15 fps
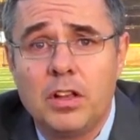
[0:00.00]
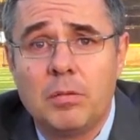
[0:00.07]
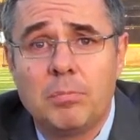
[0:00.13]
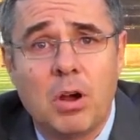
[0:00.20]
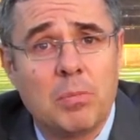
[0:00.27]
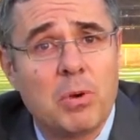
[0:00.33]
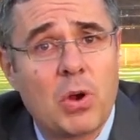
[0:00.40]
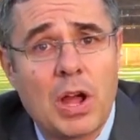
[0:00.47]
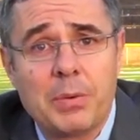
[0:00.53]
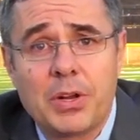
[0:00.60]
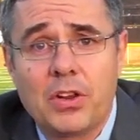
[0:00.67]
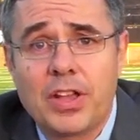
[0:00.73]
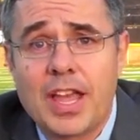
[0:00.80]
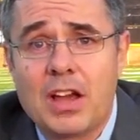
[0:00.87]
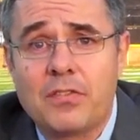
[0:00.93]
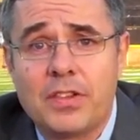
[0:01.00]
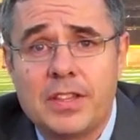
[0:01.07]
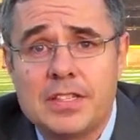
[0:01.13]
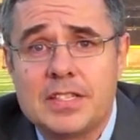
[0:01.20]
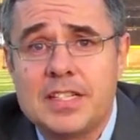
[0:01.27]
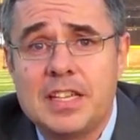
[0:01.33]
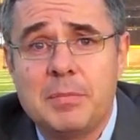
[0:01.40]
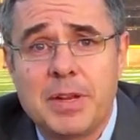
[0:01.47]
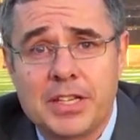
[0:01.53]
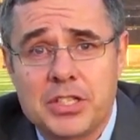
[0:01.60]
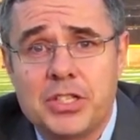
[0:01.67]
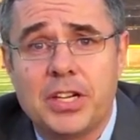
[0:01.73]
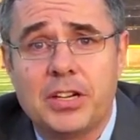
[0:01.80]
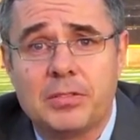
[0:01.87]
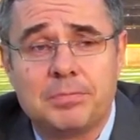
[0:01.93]
Bobo, I would look out for this team next
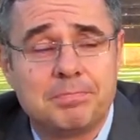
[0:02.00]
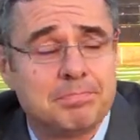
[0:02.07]
year.